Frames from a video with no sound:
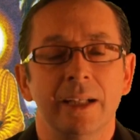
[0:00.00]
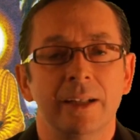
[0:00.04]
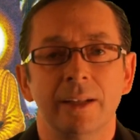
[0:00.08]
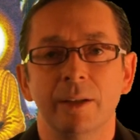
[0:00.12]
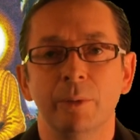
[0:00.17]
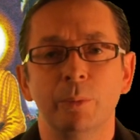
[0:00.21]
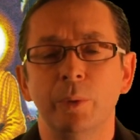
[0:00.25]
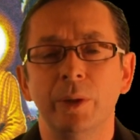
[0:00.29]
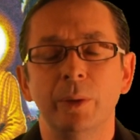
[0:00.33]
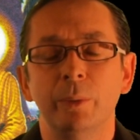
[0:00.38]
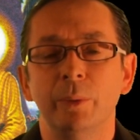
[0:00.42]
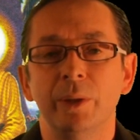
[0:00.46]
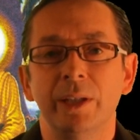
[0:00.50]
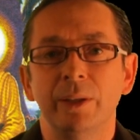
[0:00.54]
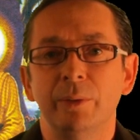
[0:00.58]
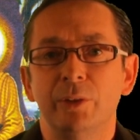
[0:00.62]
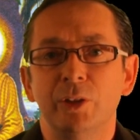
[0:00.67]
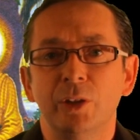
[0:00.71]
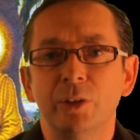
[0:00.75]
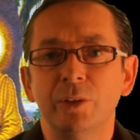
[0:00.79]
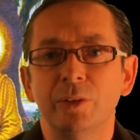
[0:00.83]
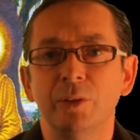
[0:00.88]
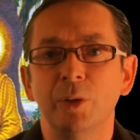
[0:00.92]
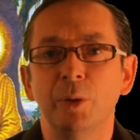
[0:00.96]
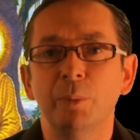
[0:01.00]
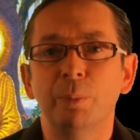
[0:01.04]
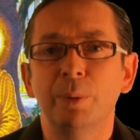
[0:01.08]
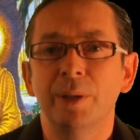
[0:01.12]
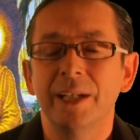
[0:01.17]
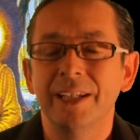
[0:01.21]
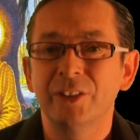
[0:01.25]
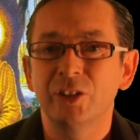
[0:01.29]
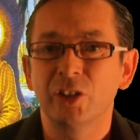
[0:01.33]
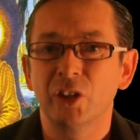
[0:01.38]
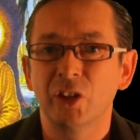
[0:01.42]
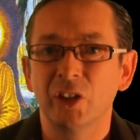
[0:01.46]
We took no
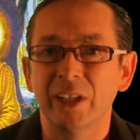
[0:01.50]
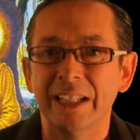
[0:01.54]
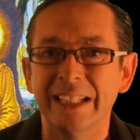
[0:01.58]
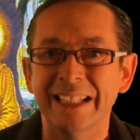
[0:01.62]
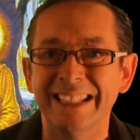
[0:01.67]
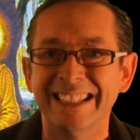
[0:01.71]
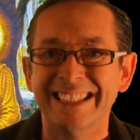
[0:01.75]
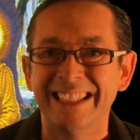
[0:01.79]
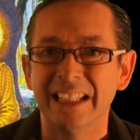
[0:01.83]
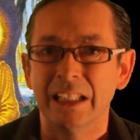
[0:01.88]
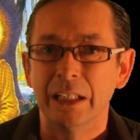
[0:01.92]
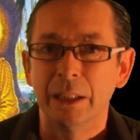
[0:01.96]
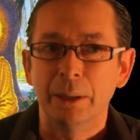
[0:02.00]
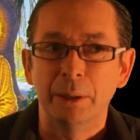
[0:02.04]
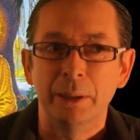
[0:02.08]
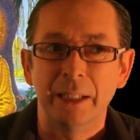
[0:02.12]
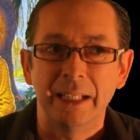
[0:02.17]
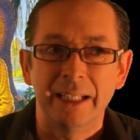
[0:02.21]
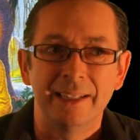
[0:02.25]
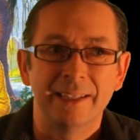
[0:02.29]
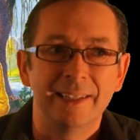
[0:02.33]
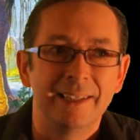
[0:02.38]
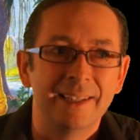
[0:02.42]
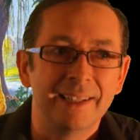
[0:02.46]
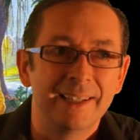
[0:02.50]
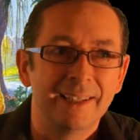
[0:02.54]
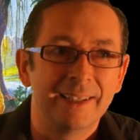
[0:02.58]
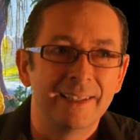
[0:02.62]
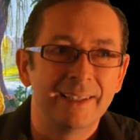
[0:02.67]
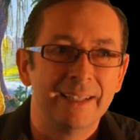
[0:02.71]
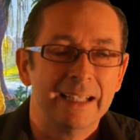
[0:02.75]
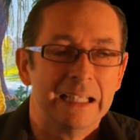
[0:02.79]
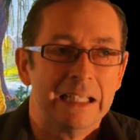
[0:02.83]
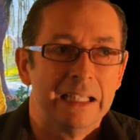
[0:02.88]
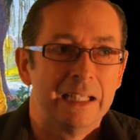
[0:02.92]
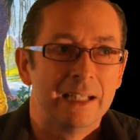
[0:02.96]
pleasure in
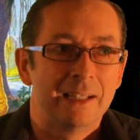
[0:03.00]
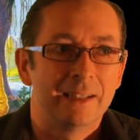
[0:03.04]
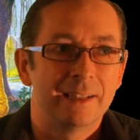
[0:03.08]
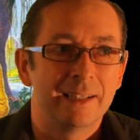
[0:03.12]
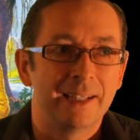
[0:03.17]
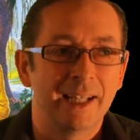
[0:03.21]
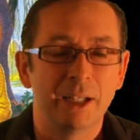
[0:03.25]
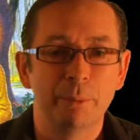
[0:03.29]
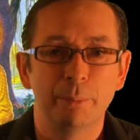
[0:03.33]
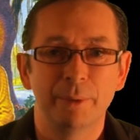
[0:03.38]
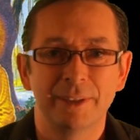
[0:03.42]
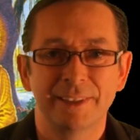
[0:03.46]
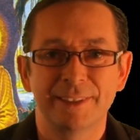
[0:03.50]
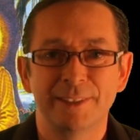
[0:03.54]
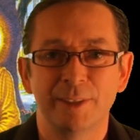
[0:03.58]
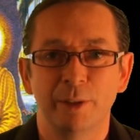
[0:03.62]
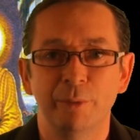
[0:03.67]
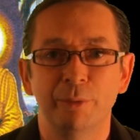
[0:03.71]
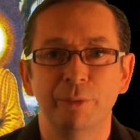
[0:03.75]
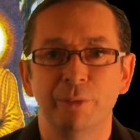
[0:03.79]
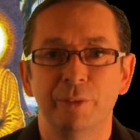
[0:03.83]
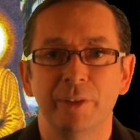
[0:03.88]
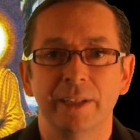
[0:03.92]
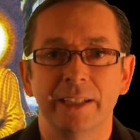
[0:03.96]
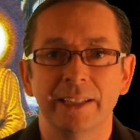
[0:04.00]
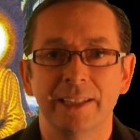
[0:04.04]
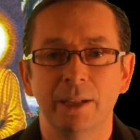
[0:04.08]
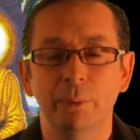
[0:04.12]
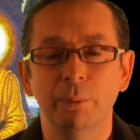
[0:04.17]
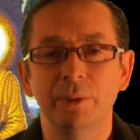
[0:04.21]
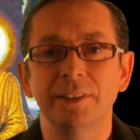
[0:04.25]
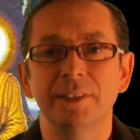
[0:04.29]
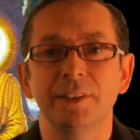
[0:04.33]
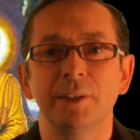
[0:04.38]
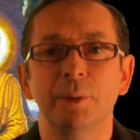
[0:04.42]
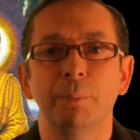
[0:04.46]
the animal suffering. That
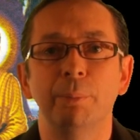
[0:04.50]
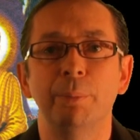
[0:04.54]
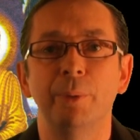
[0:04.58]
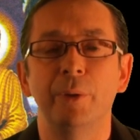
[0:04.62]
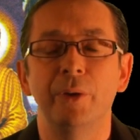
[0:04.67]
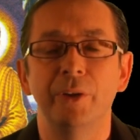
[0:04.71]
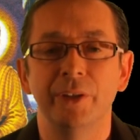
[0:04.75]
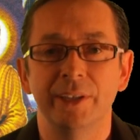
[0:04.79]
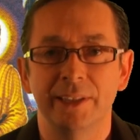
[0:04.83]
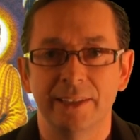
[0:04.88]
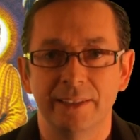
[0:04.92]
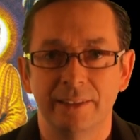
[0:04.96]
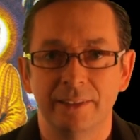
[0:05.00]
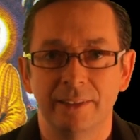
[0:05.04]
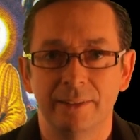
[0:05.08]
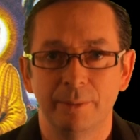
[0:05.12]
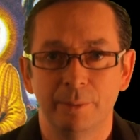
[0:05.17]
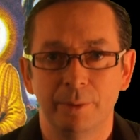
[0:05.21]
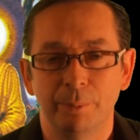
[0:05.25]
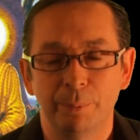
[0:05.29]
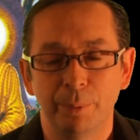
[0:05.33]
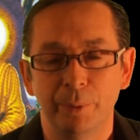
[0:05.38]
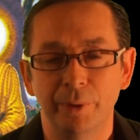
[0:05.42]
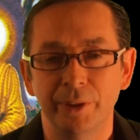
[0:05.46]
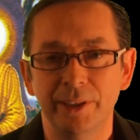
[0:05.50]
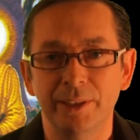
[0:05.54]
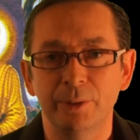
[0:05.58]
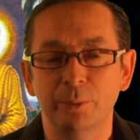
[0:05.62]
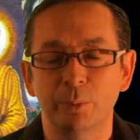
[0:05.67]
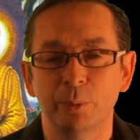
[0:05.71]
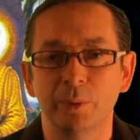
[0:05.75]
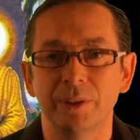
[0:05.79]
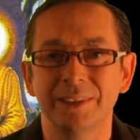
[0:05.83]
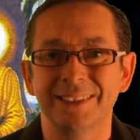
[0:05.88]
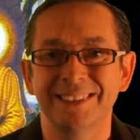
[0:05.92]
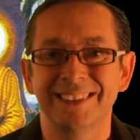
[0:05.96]
wasn't the point. The
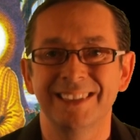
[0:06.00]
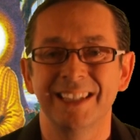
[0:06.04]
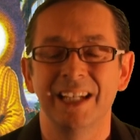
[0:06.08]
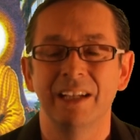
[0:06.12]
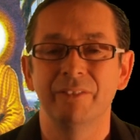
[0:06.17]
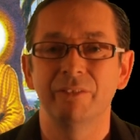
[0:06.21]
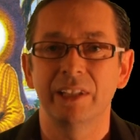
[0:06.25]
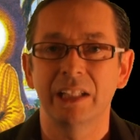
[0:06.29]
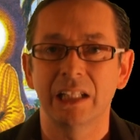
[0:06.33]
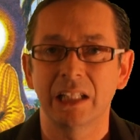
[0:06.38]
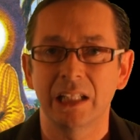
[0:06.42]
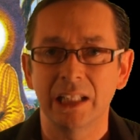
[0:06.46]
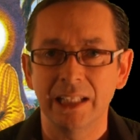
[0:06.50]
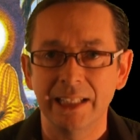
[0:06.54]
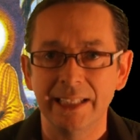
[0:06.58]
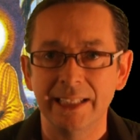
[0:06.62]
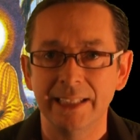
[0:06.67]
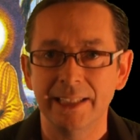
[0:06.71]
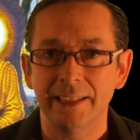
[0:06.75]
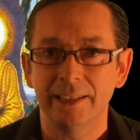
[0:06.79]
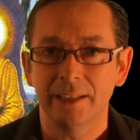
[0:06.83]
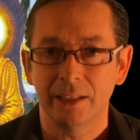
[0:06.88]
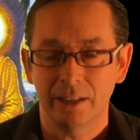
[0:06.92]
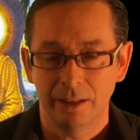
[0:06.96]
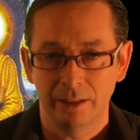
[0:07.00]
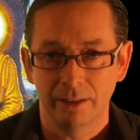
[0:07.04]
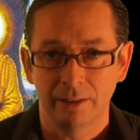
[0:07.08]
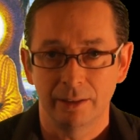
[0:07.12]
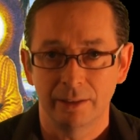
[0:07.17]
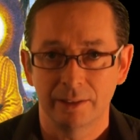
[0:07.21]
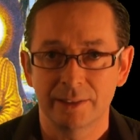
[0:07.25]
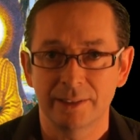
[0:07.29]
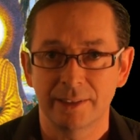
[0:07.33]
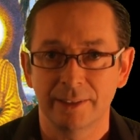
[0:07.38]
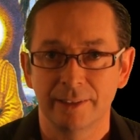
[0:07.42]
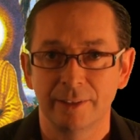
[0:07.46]
point was to have a clean
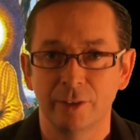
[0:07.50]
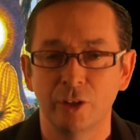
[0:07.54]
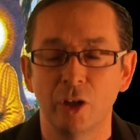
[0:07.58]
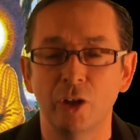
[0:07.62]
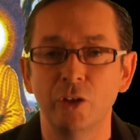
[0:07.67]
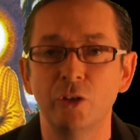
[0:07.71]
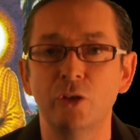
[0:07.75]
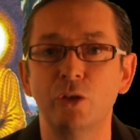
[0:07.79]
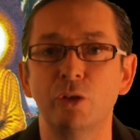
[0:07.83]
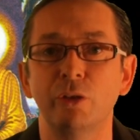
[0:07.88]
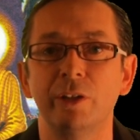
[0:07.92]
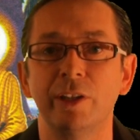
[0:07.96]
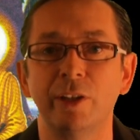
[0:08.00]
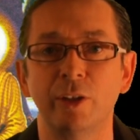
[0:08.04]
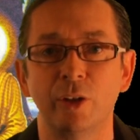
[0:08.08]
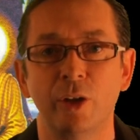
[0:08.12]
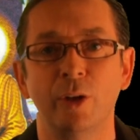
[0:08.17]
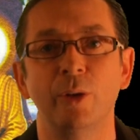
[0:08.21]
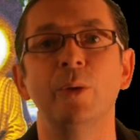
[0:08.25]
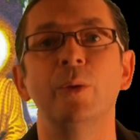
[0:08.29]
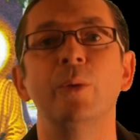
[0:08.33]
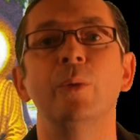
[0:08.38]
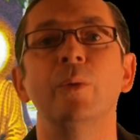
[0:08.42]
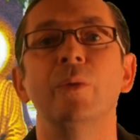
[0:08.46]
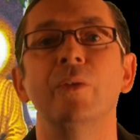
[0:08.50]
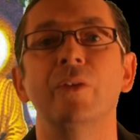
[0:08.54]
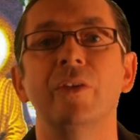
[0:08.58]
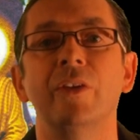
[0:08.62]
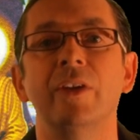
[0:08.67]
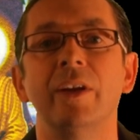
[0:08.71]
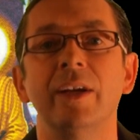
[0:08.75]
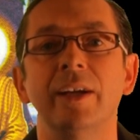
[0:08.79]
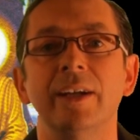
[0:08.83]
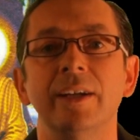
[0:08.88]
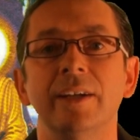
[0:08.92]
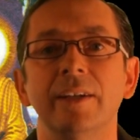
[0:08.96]
kill. It's the country code.
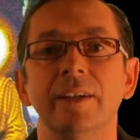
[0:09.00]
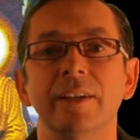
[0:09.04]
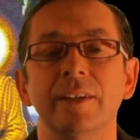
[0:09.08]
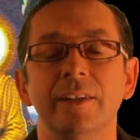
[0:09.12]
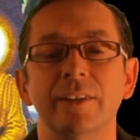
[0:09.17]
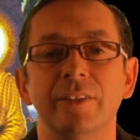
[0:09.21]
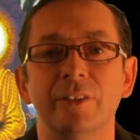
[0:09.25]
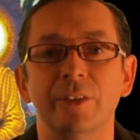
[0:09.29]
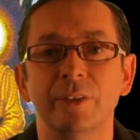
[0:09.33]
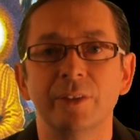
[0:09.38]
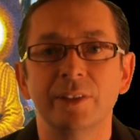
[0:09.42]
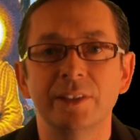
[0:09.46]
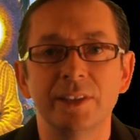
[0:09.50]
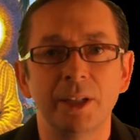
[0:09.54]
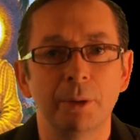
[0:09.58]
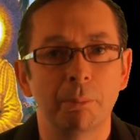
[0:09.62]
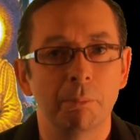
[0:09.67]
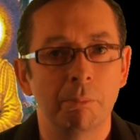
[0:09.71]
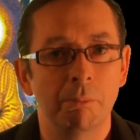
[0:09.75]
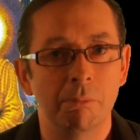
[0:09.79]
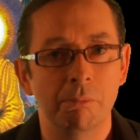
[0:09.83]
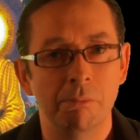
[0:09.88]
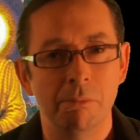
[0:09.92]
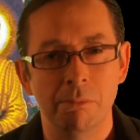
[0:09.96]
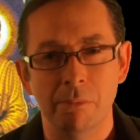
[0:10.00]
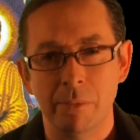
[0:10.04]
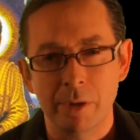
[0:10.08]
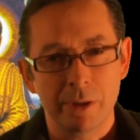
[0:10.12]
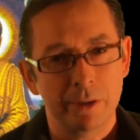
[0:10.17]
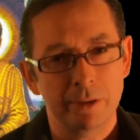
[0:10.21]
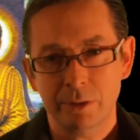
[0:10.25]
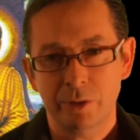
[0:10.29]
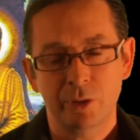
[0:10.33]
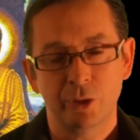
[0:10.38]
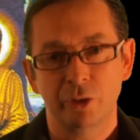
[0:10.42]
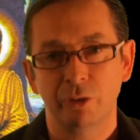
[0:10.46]
So it's not
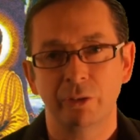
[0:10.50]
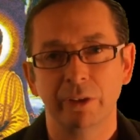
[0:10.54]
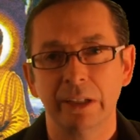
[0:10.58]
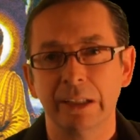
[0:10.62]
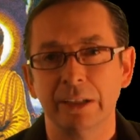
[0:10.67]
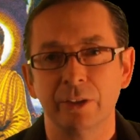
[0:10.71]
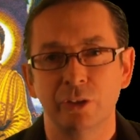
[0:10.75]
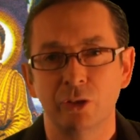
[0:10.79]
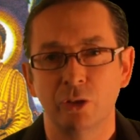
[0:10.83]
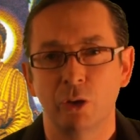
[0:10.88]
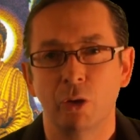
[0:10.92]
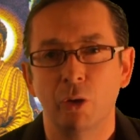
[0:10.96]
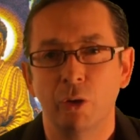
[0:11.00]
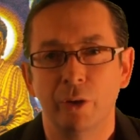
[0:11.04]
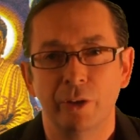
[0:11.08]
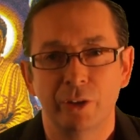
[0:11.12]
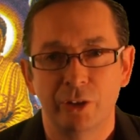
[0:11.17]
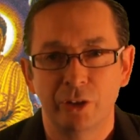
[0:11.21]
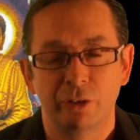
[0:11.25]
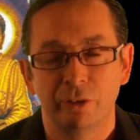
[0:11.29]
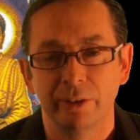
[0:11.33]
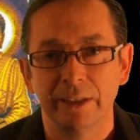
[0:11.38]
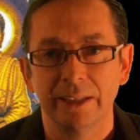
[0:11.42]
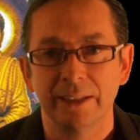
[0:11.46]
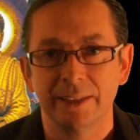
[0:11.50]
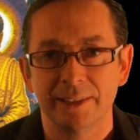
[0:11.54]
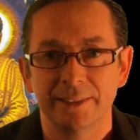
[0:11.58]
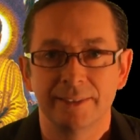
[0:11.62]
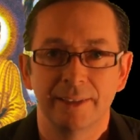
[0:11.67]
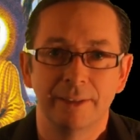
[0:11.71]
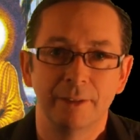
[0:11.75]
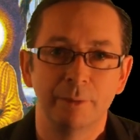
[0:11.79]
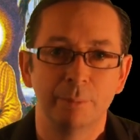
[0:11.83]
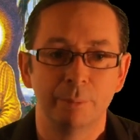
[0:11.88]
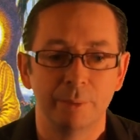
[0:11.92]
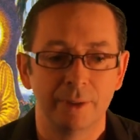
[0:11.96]
murdering and torturing this
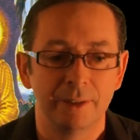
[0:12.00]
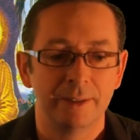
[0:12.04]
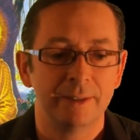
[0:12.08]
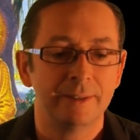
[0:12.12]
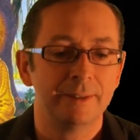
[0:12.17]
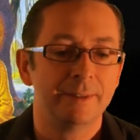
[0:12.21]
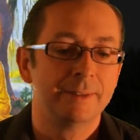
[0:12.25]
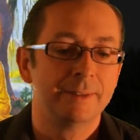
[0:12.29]
animal.